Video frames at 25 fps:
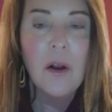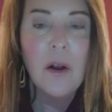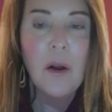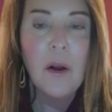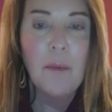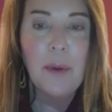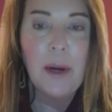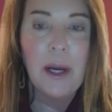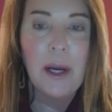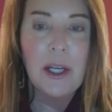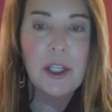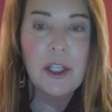
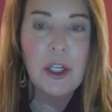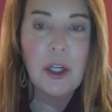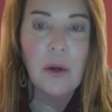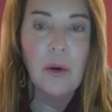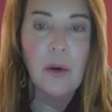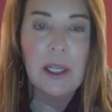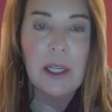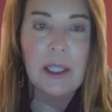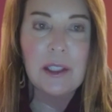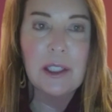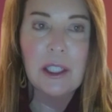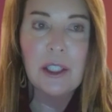But,
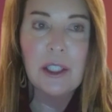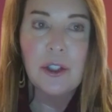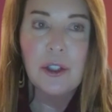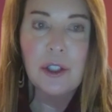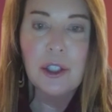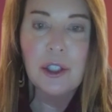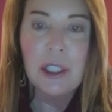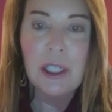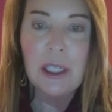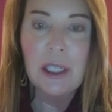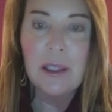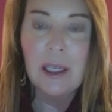it's
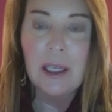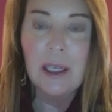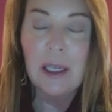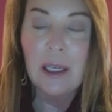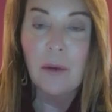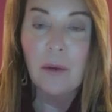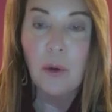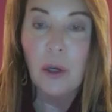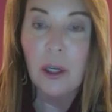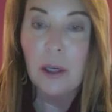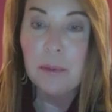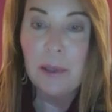interesting that
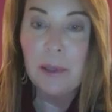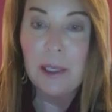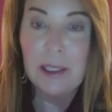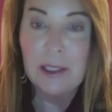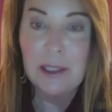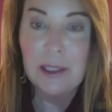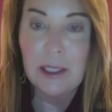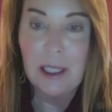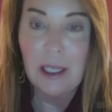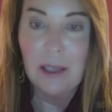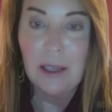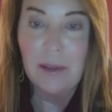workplace
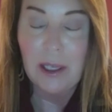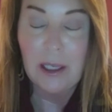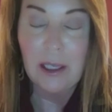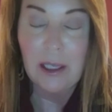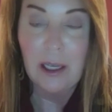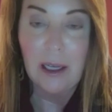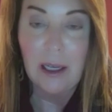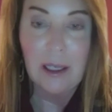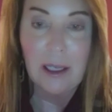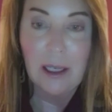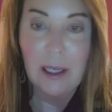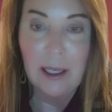giving,
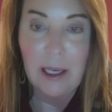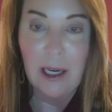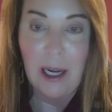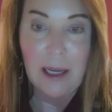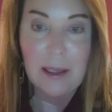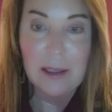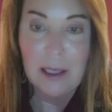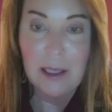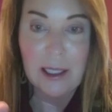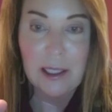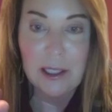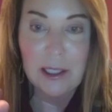I
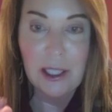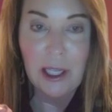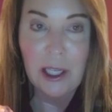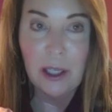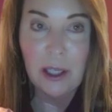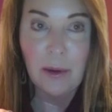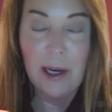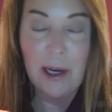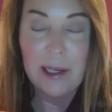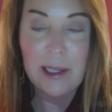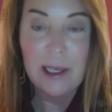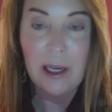can tell you
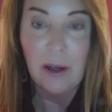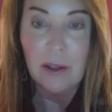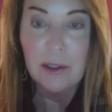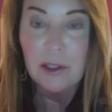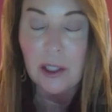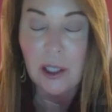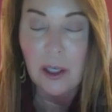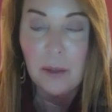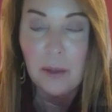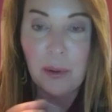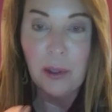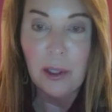right now, it's
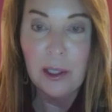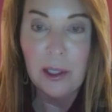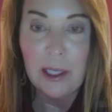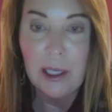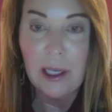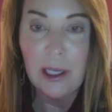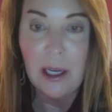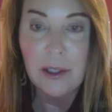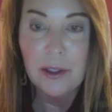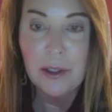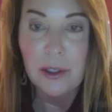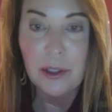a completely
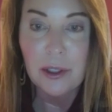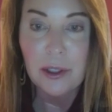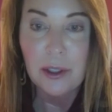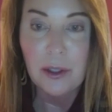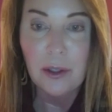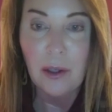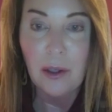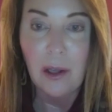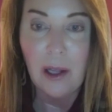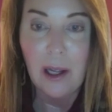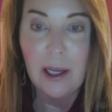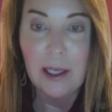
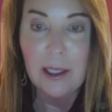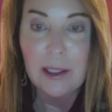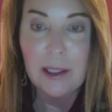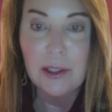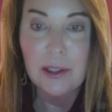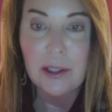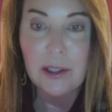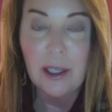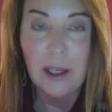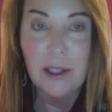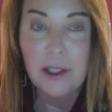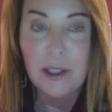
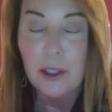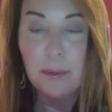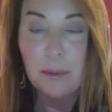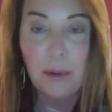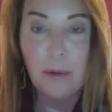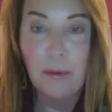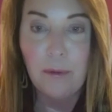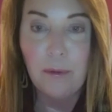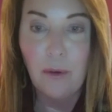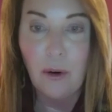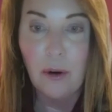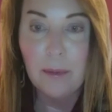underutilized,
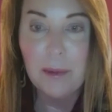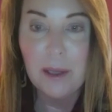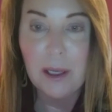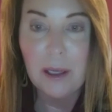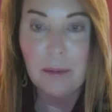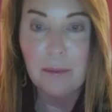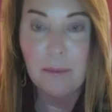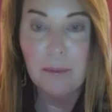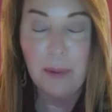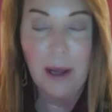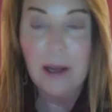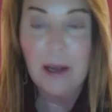
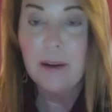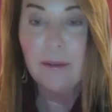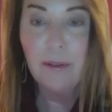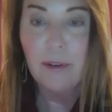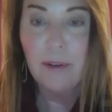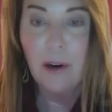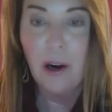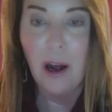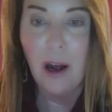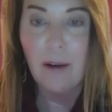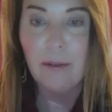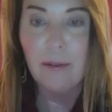underperforming
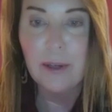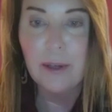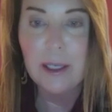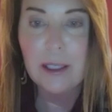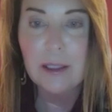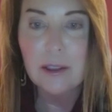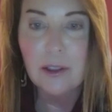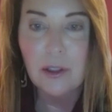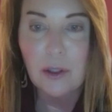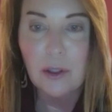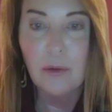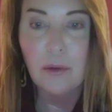benefit
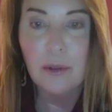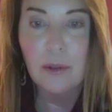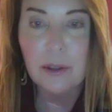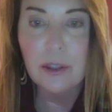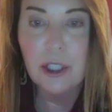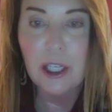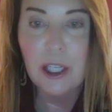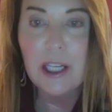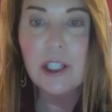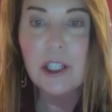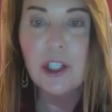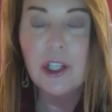offering. So we're
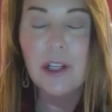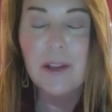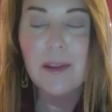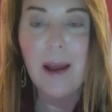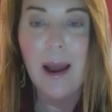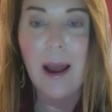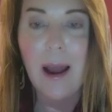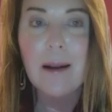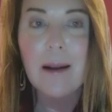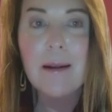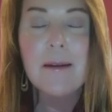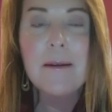changing
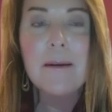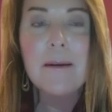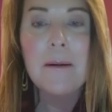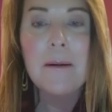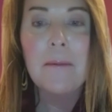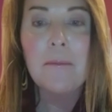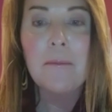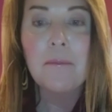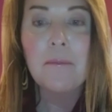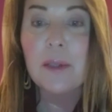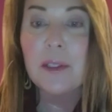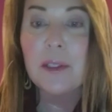that.
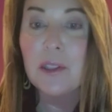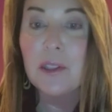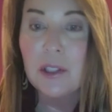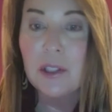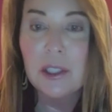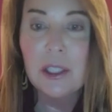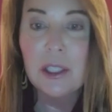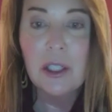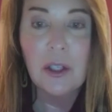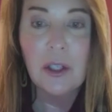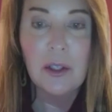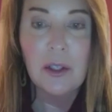But
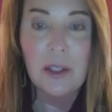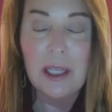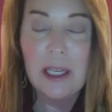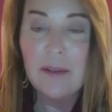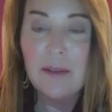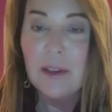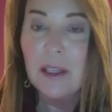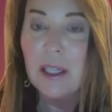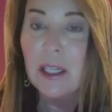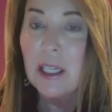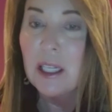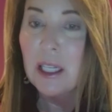still,
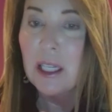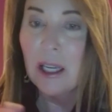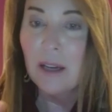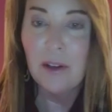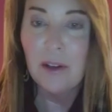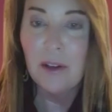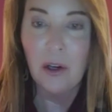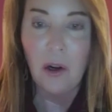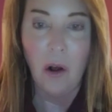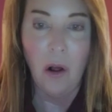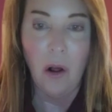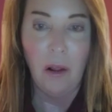even
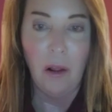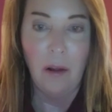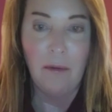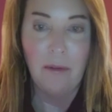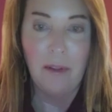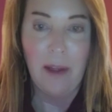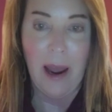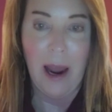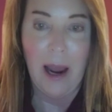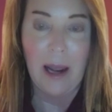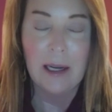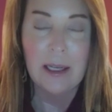given all of
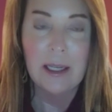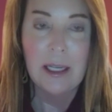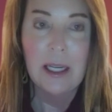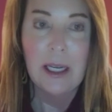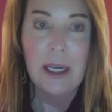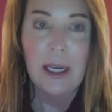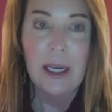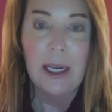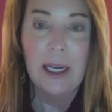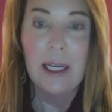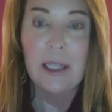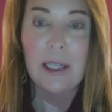that,
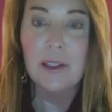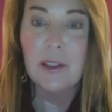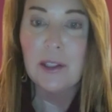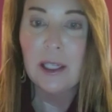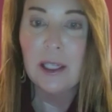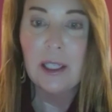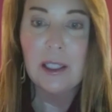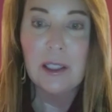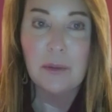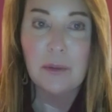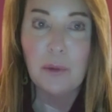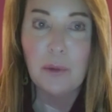
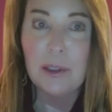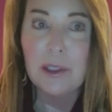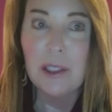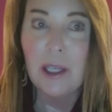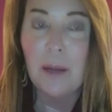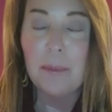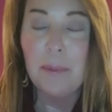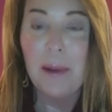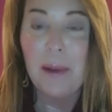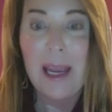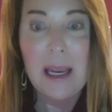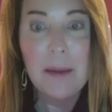it was
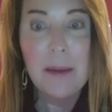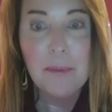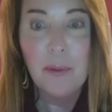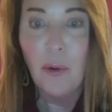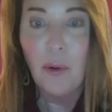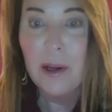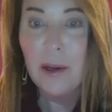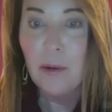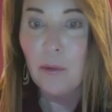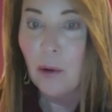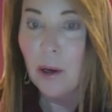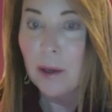up
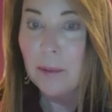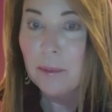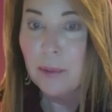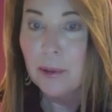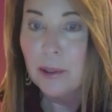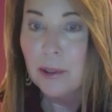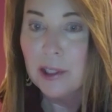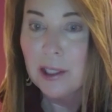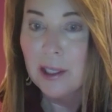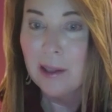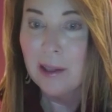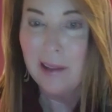
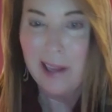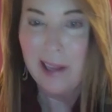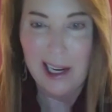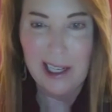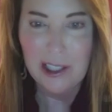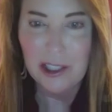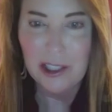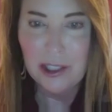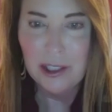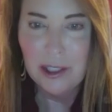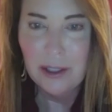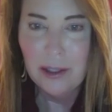8.1%
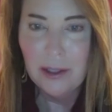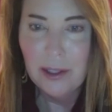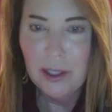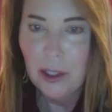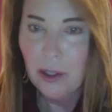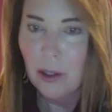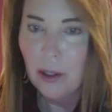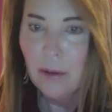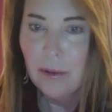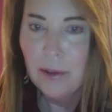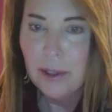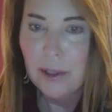last
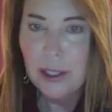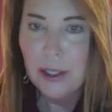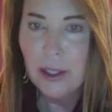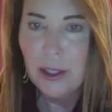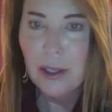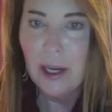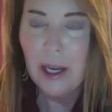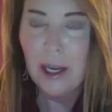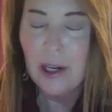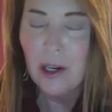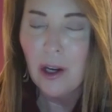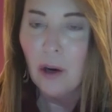year over
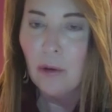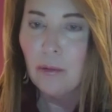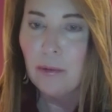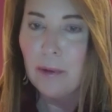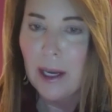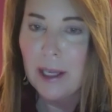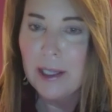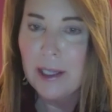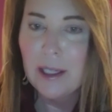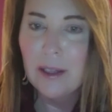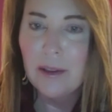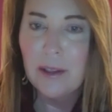year. And
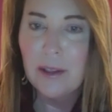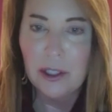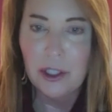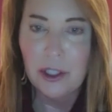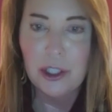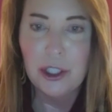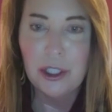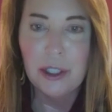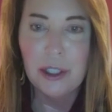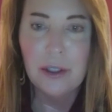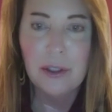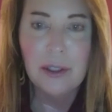already
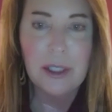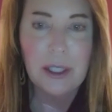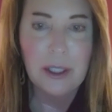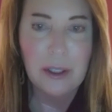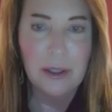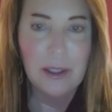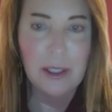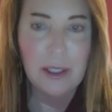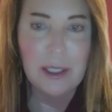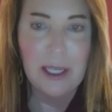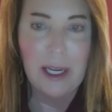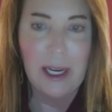this year
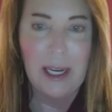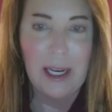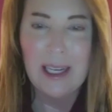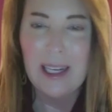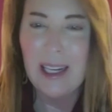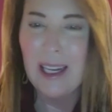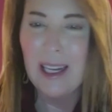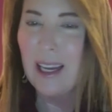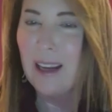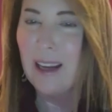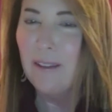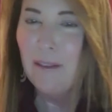to
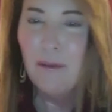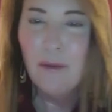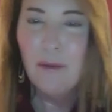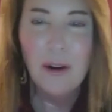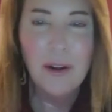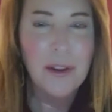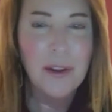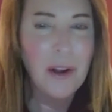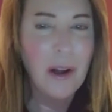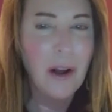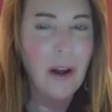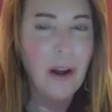date, even
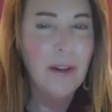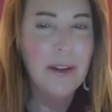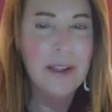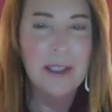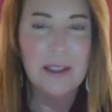with all the